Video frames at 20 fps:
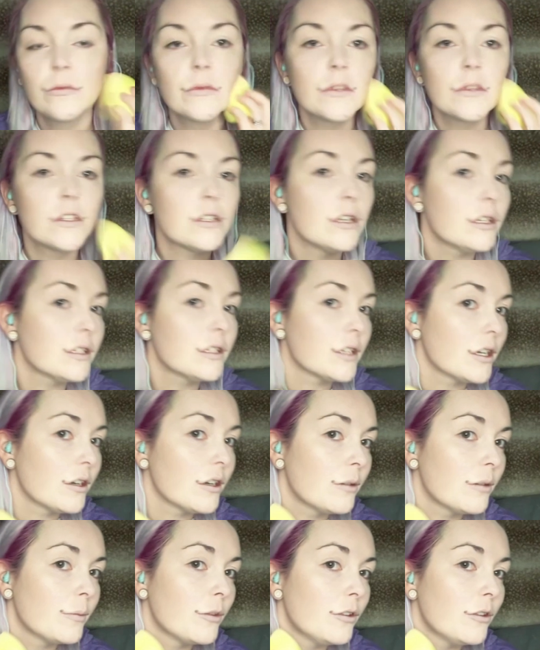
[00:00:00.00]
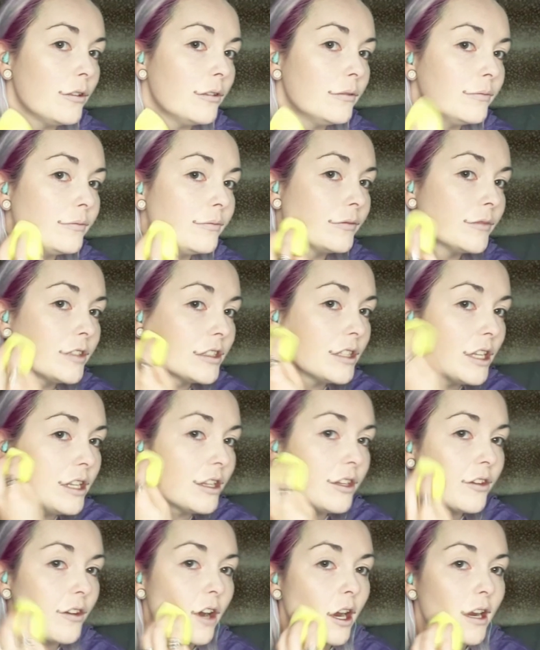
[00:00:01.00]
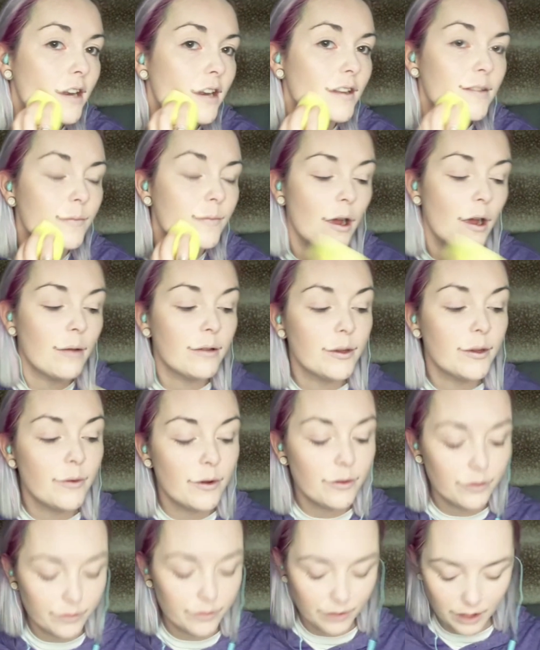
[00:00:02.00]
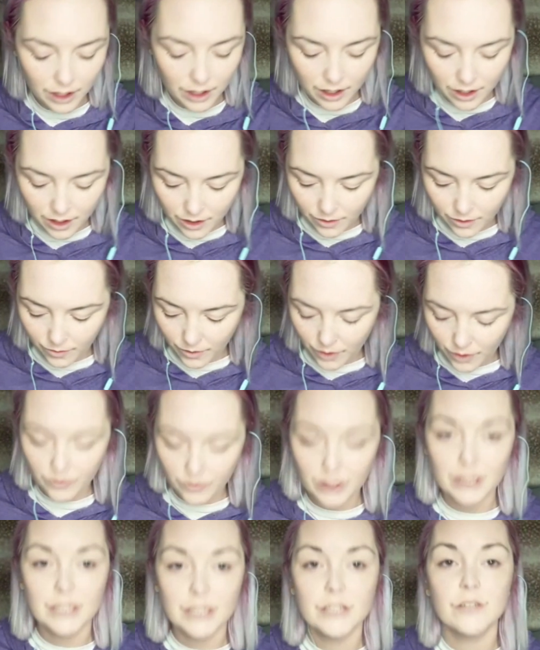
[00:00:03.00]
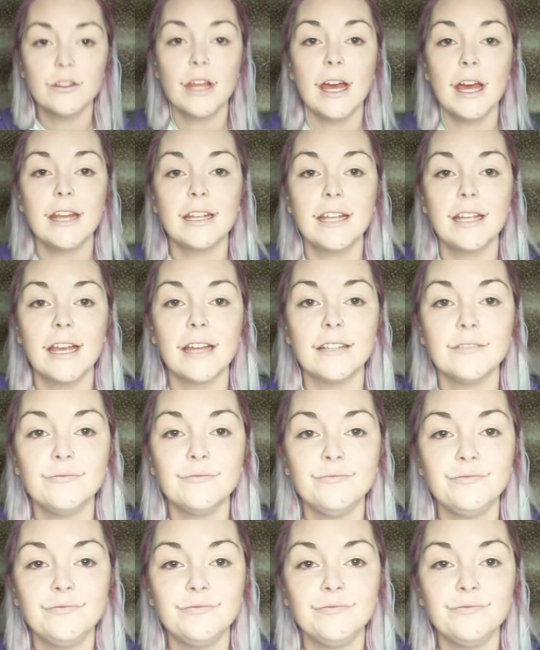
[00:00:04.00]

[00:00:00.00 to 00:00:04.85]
It's not terrible. It's not the greatest. Probably won't really do that again.